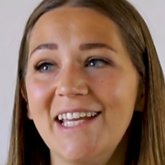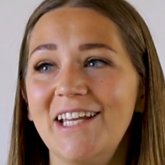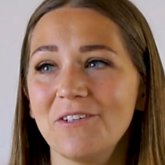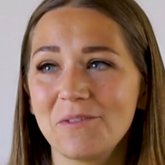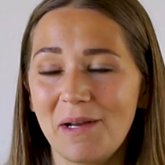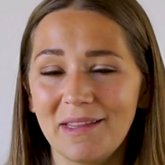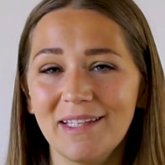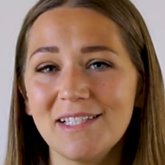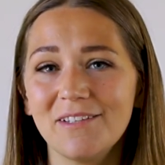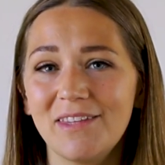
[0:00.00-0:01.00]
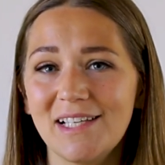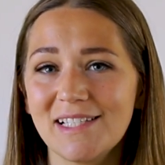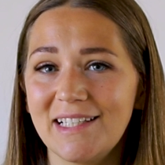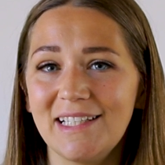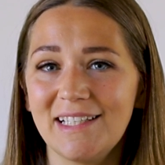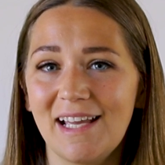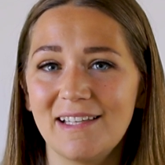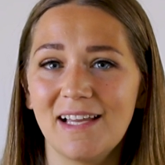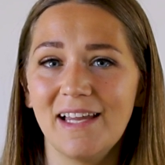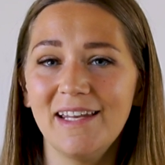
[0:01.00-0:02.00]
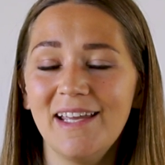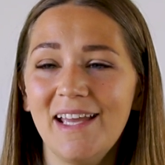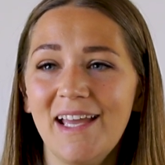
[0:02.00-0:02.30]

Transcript: here's my list of things I need to get done